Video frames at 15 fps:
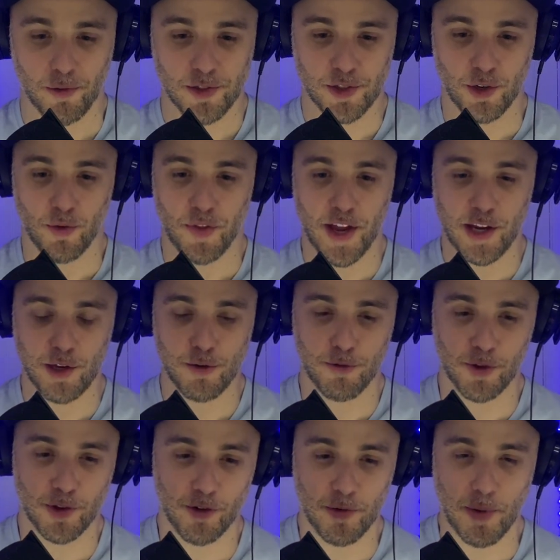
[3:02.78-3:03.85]
So thank you
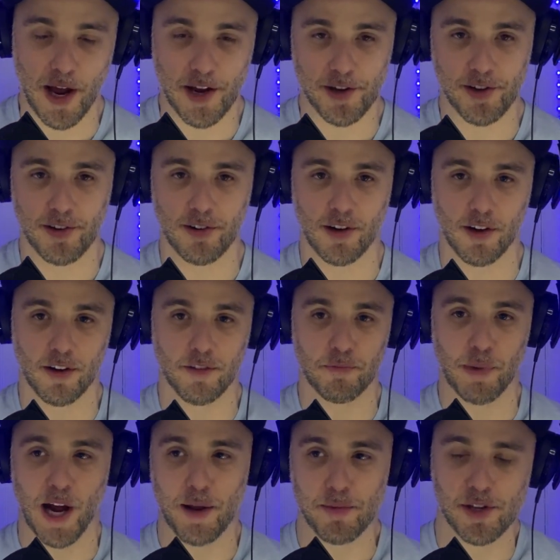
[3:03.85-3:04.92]
for the reminder of
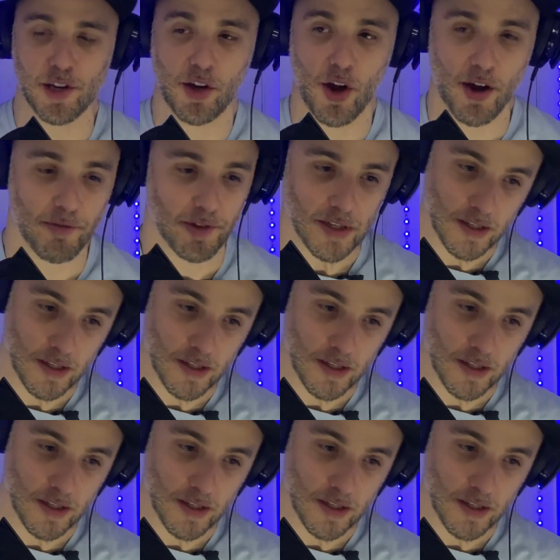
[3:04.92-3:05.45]
Buy Me a Coffee.